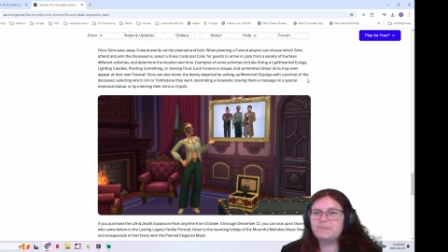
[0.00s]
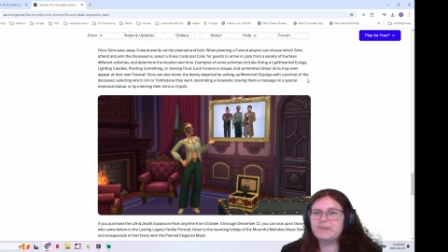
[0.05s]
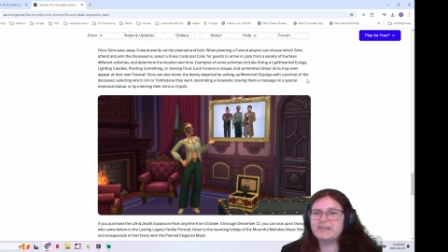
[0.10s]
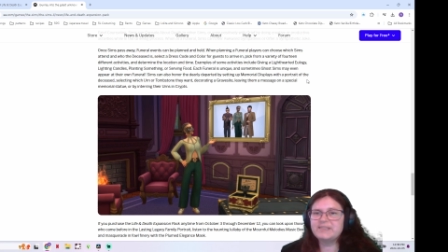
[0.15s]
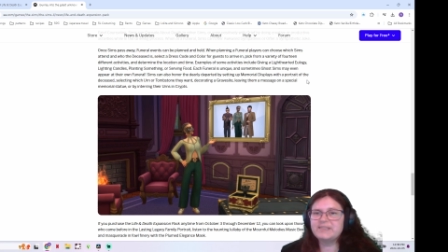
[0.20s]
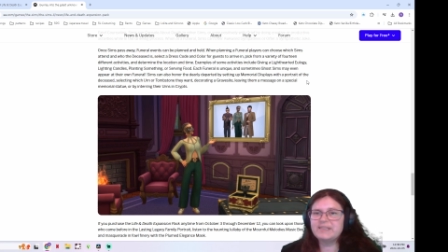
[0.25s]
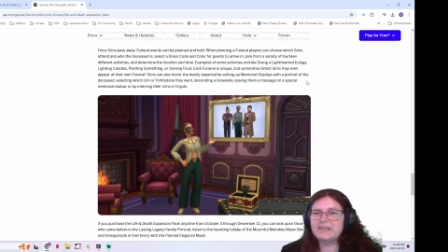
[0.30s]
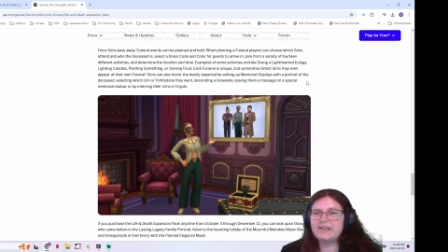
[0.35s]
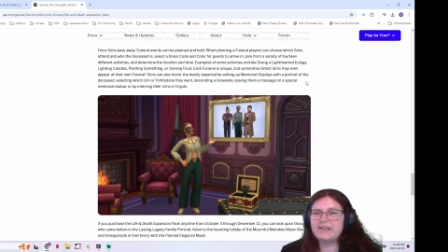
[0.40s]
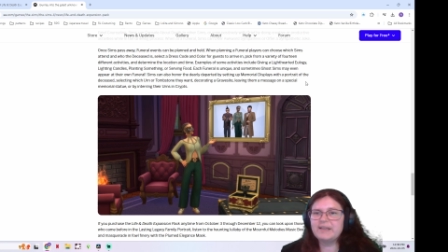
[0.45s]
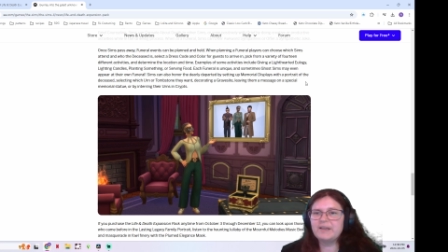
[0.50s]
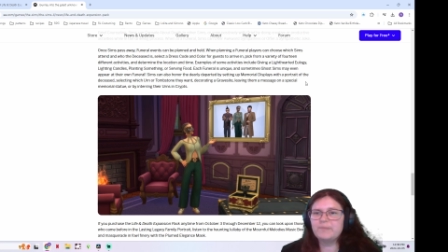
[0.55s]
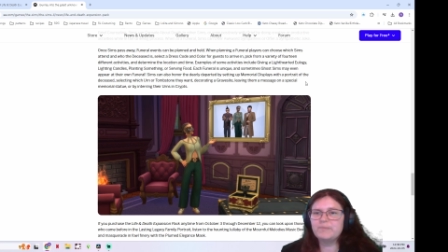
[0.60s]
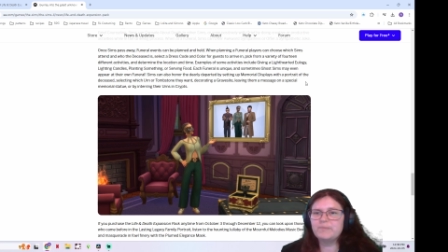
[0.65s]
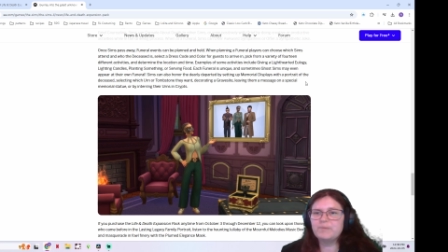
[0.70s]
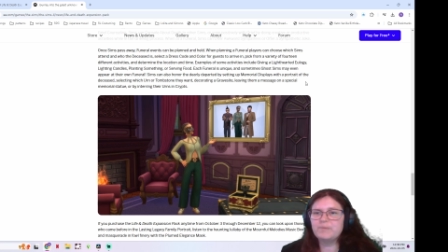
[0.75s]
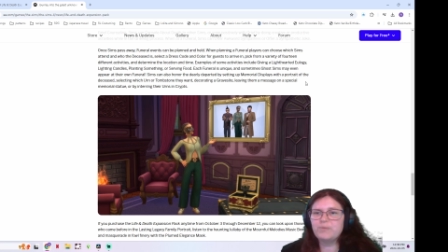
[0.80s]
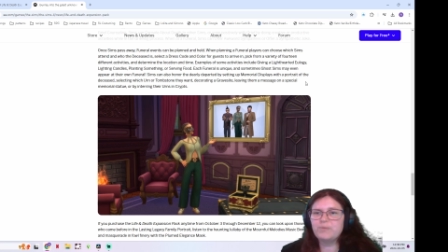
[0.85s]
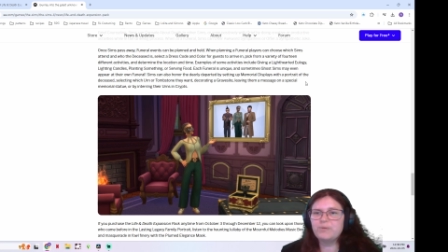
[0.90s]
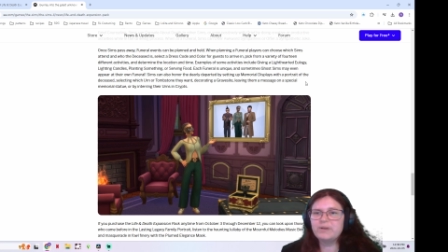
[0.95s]
by setting up
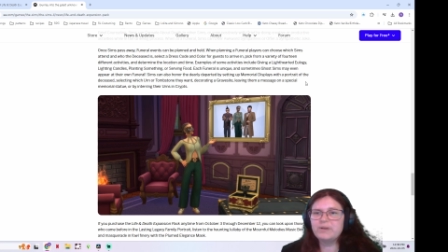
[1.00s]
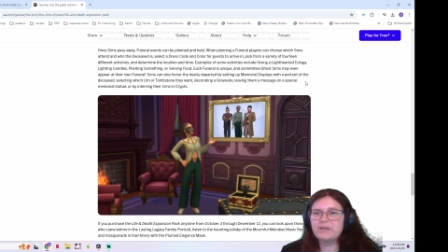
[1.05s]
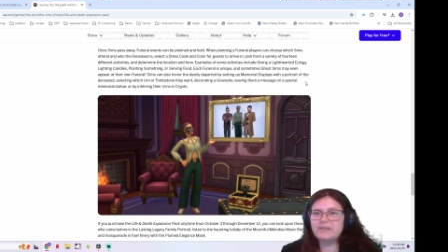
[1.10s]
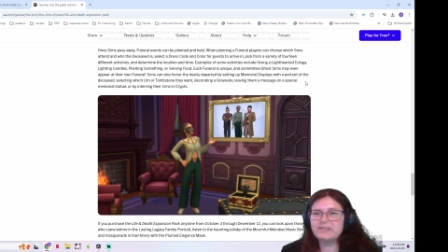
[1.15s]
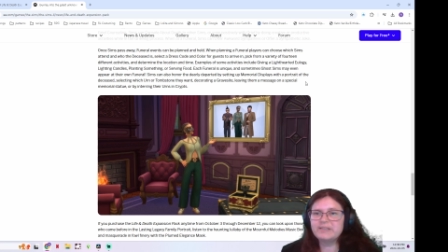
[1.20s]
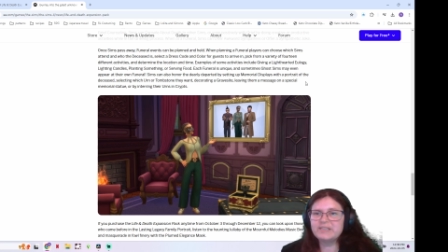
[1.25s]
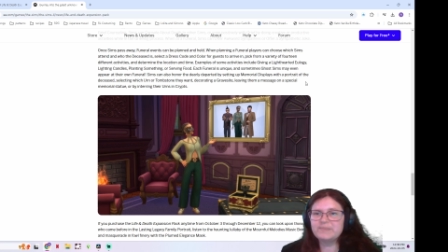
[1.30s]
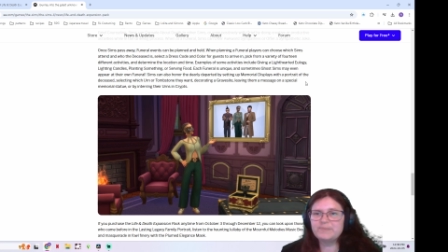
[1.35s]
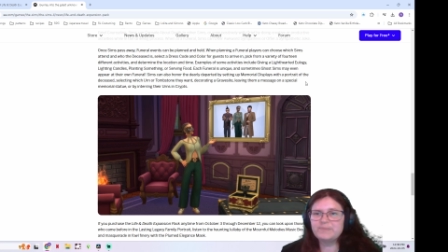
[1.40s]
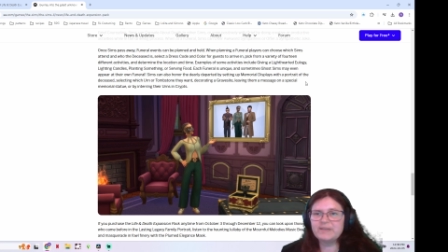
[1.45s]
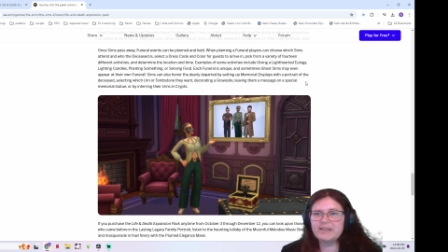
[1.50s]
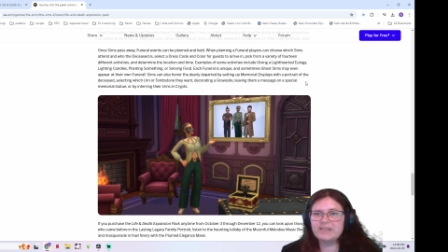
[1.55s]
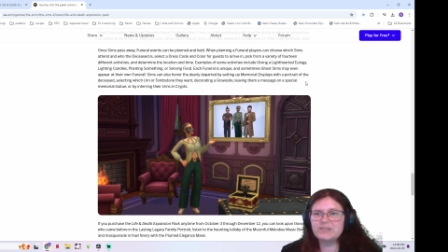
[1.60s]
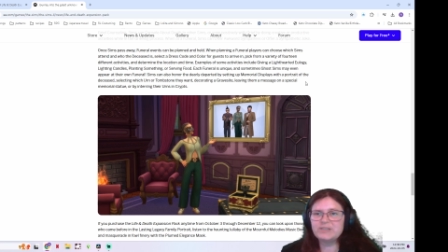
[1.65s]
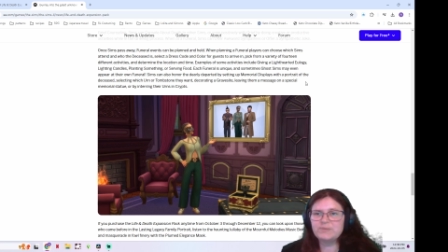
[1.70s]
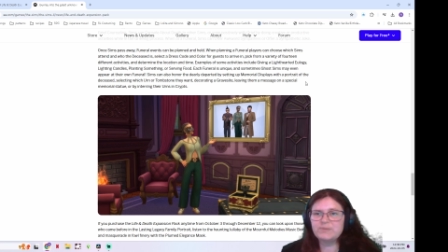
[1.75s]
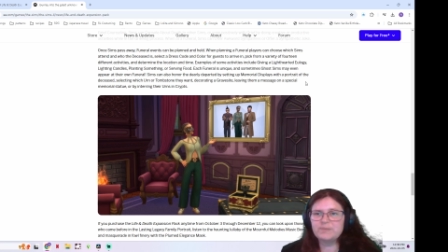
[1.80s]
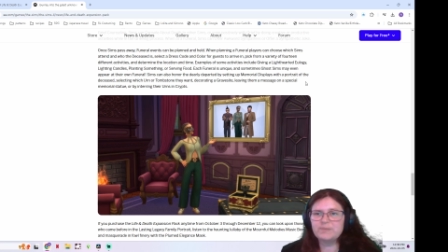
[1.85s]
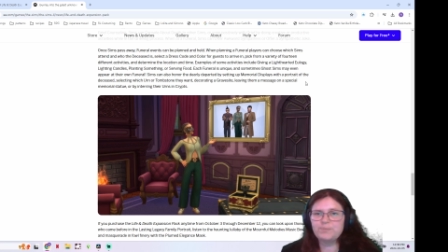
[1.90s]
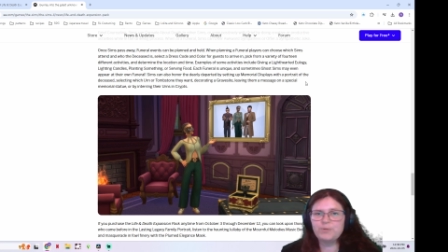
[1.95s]
memorial
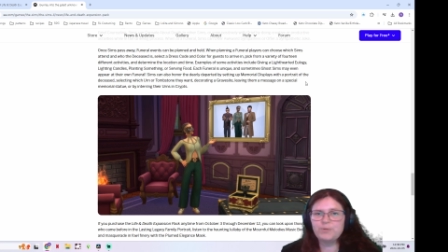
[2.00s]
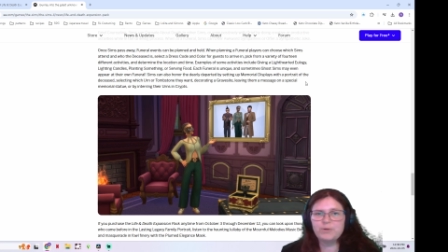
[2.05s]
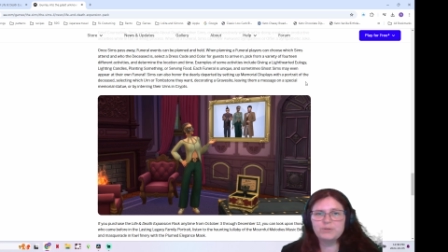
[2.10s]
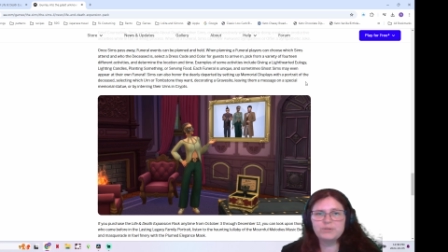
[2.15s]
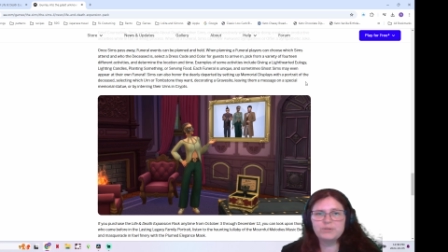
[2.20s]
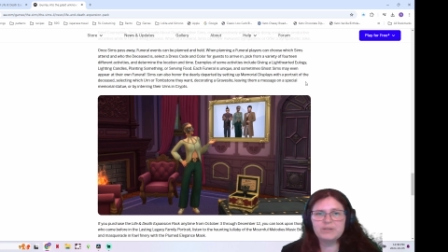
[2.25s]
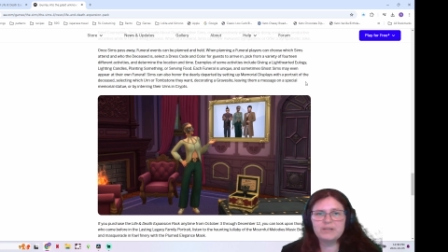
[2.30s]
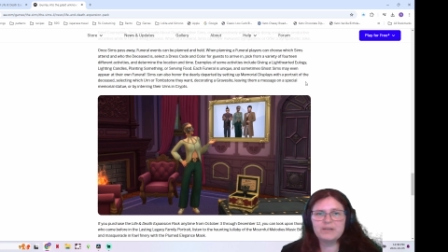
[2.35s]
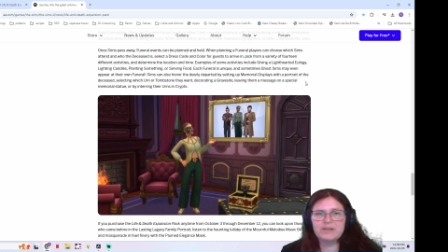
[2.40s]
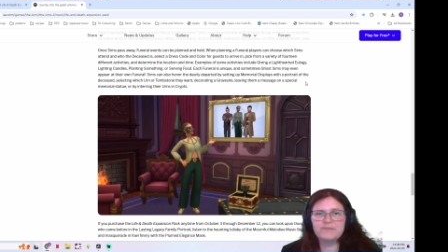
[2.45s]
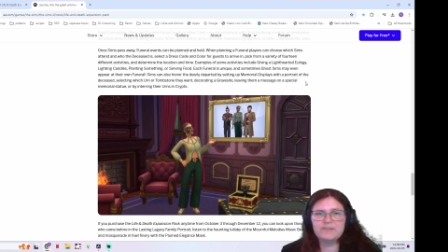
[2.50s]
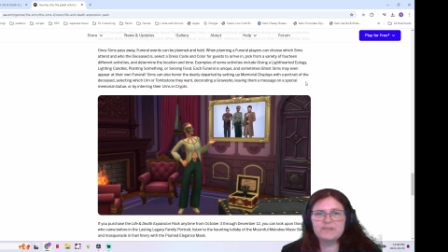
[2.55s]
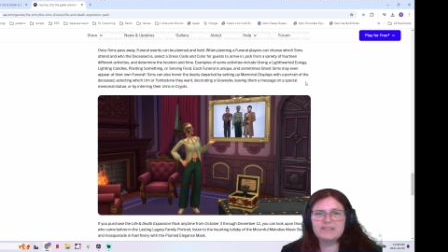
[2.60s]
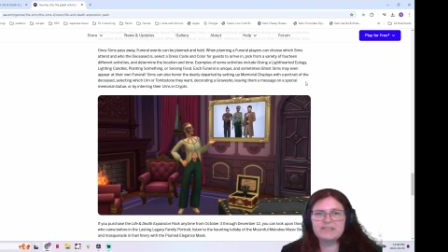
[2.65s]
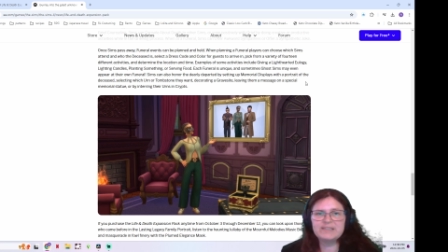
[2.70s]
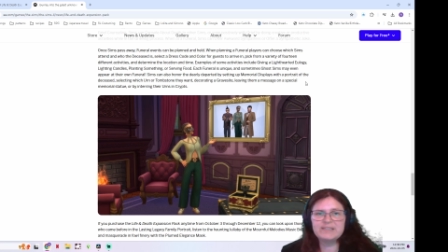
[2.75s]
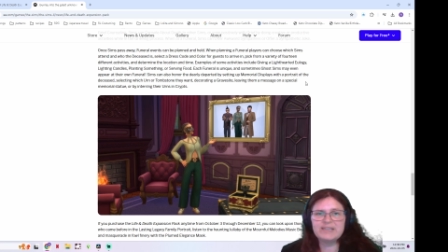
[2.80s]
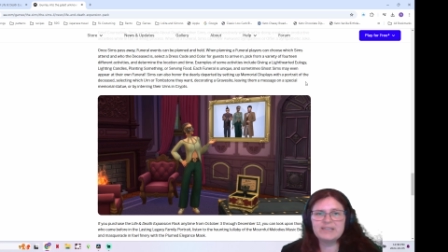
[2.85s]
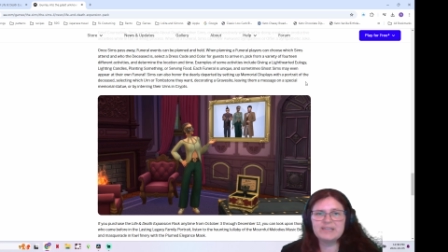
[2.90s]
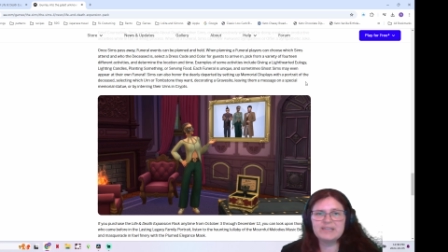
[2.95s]
displays with a portrait of the
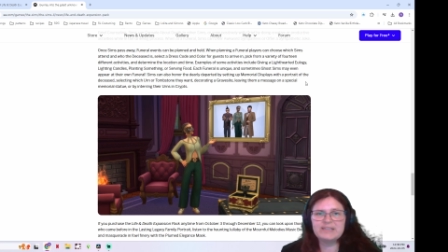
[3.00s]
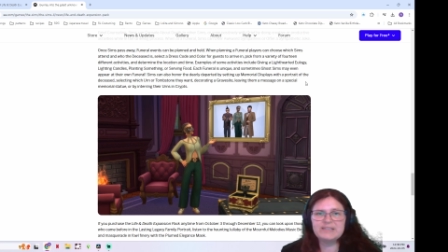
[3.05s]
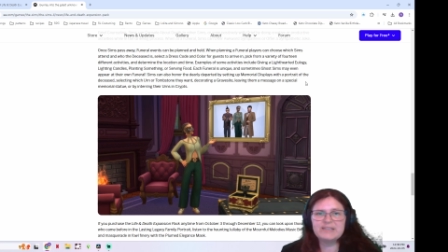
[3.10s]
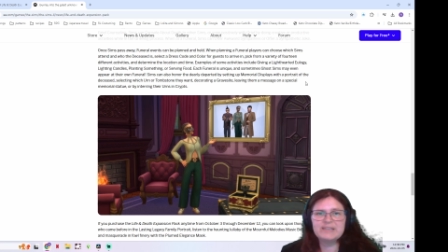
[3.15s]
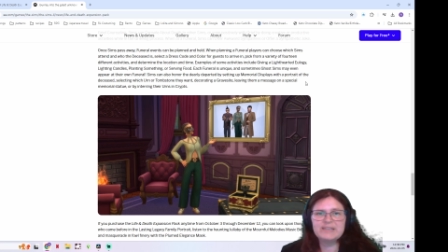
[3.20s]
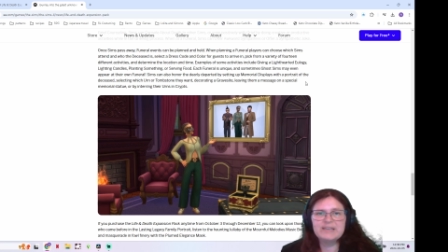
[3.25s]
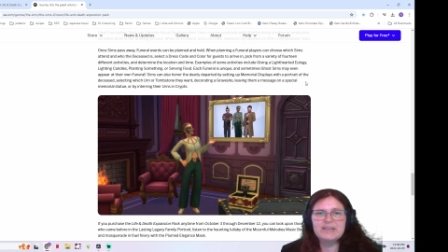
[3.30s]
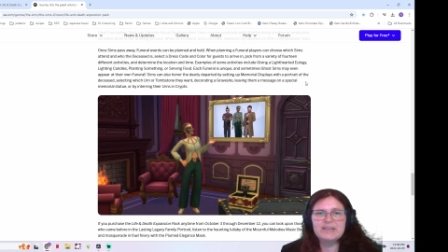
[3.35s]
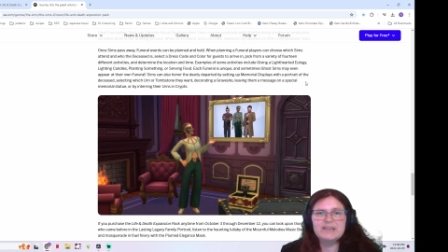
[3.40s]
deceased,